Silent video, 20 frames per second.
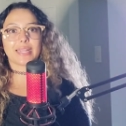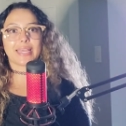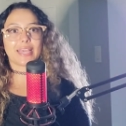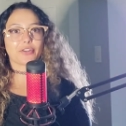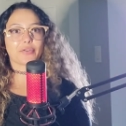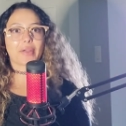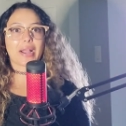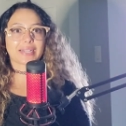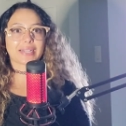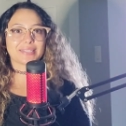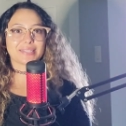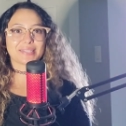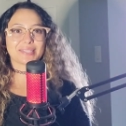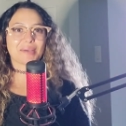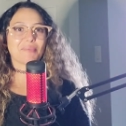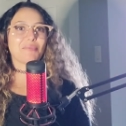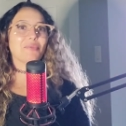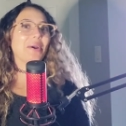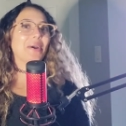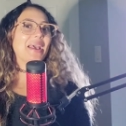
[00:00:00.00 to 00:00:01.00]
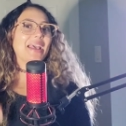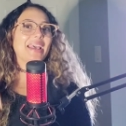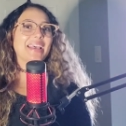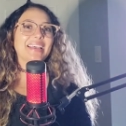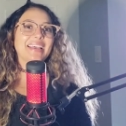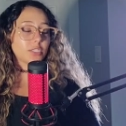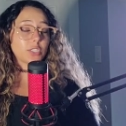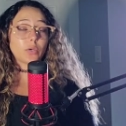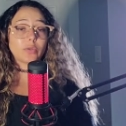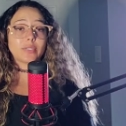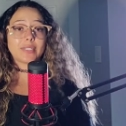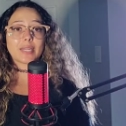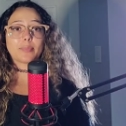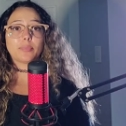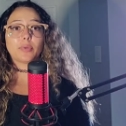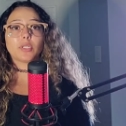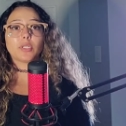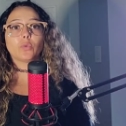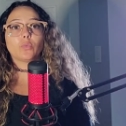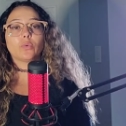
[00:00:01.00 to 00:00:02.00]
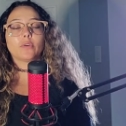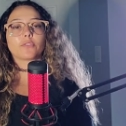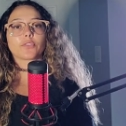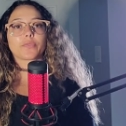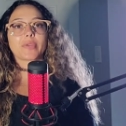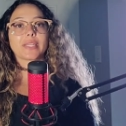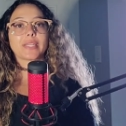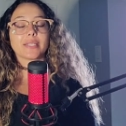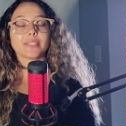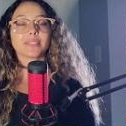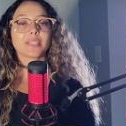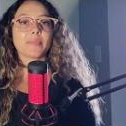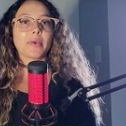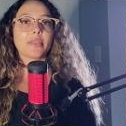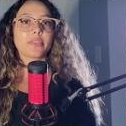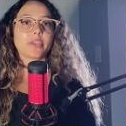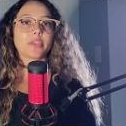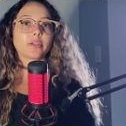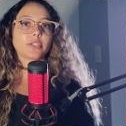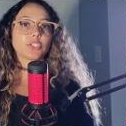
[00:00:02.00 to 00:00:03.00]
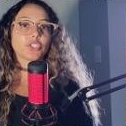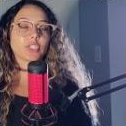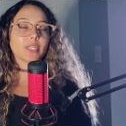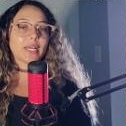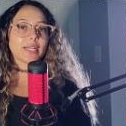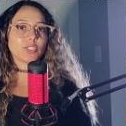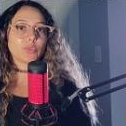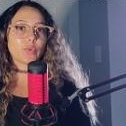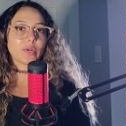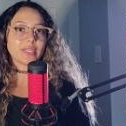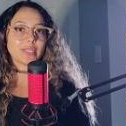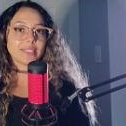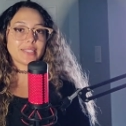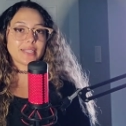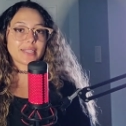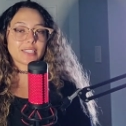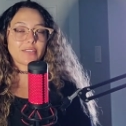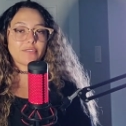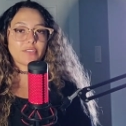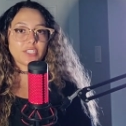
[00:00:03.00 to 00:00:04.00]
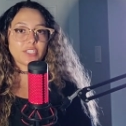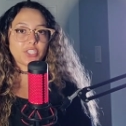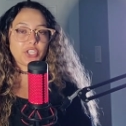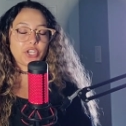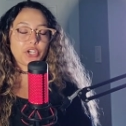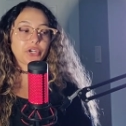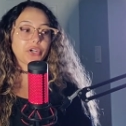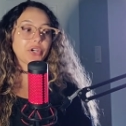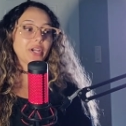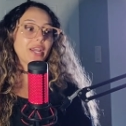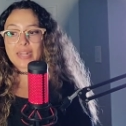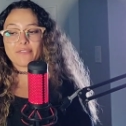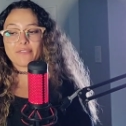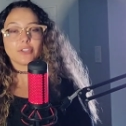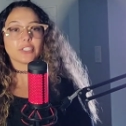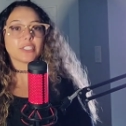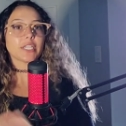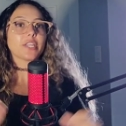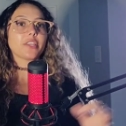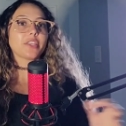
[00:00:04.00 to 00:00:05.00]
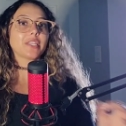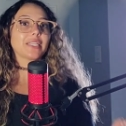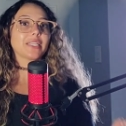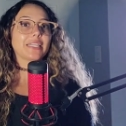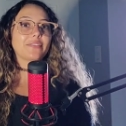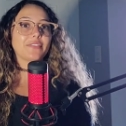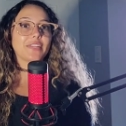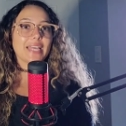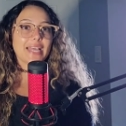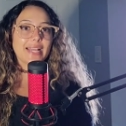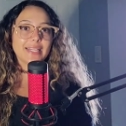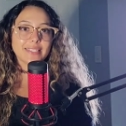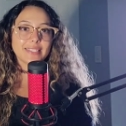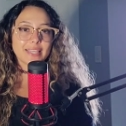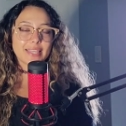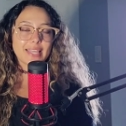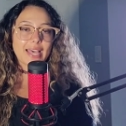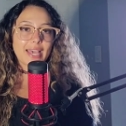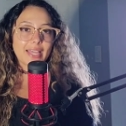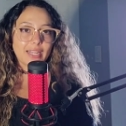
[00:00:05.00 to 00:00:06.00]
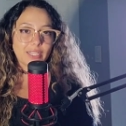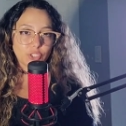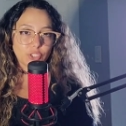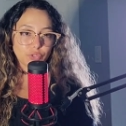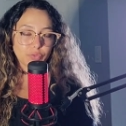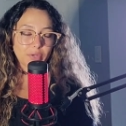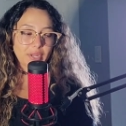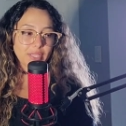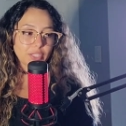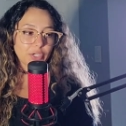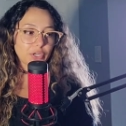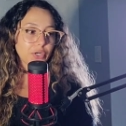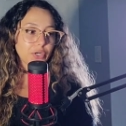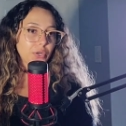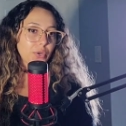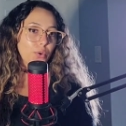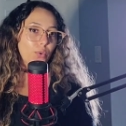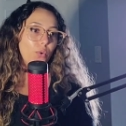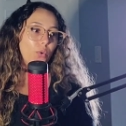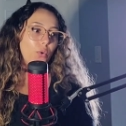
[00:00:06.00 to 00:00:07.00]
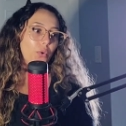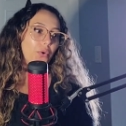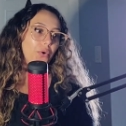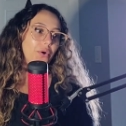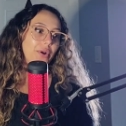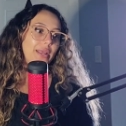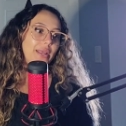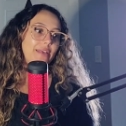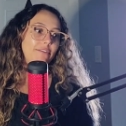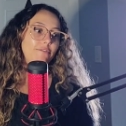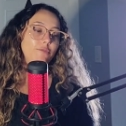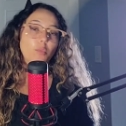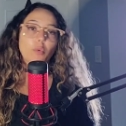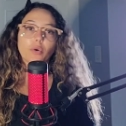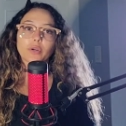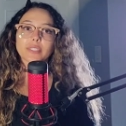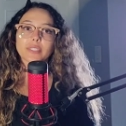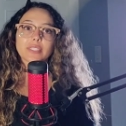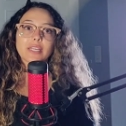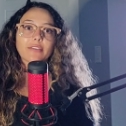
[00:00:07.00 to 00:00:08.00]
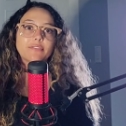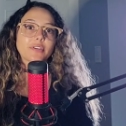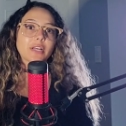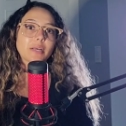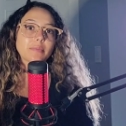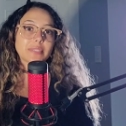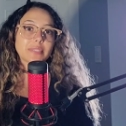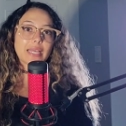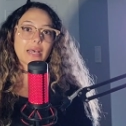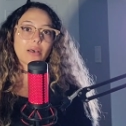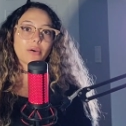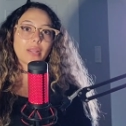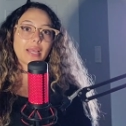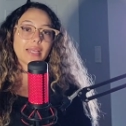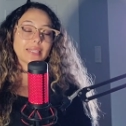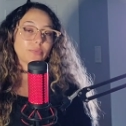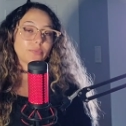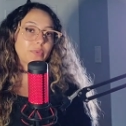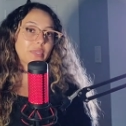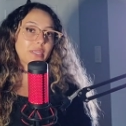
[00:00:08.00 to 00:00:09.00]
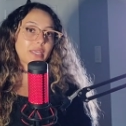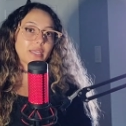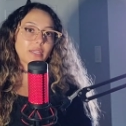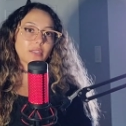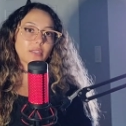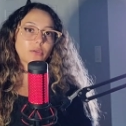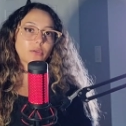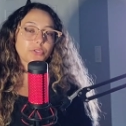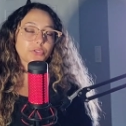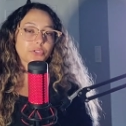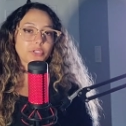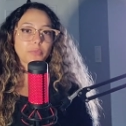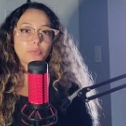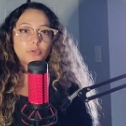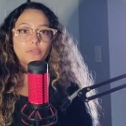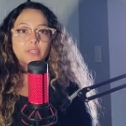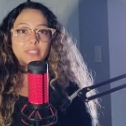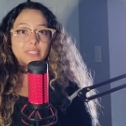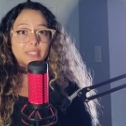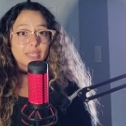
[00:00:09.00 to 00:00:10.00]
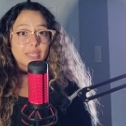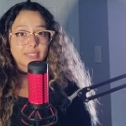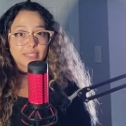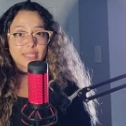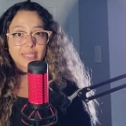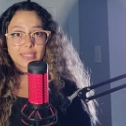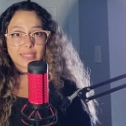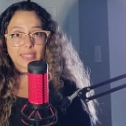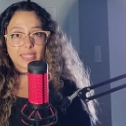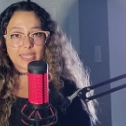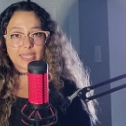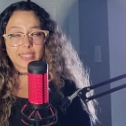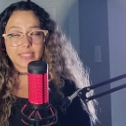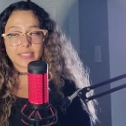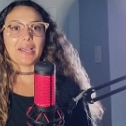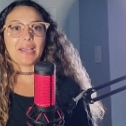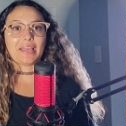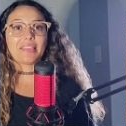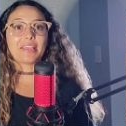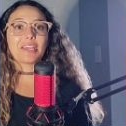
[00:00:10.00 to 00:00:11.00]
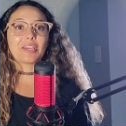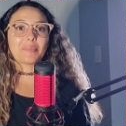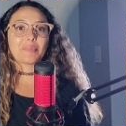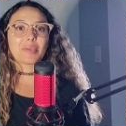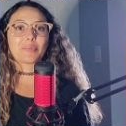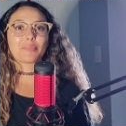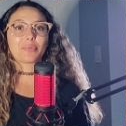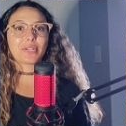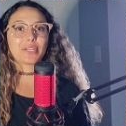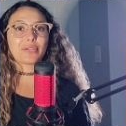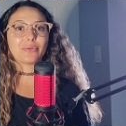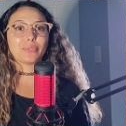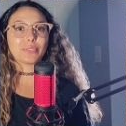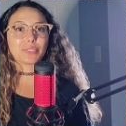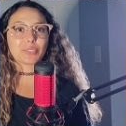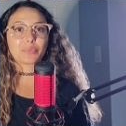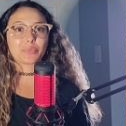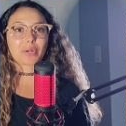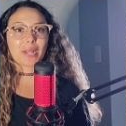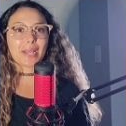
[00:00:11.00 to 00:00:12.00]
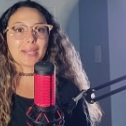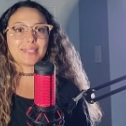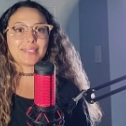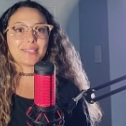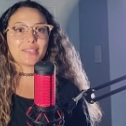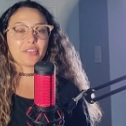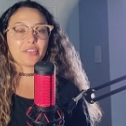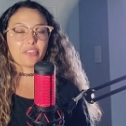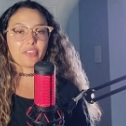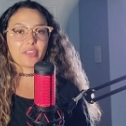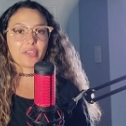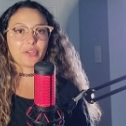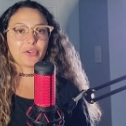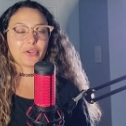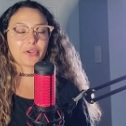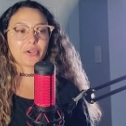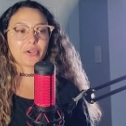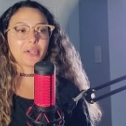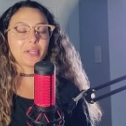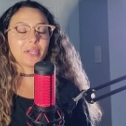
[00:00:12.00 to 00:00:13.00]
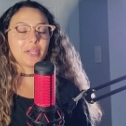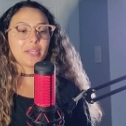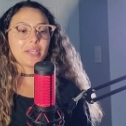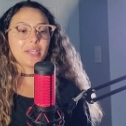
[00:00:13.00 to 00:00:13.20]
and interact in some way. So Deadpool and Wolverine does come out in theaters July 26th of this year. And if there's anything that even hints at that in a trailer, or if more stuff comes out as we get closer to movies, things get leaked, I think it'd be a pretty cool surprise in the theater.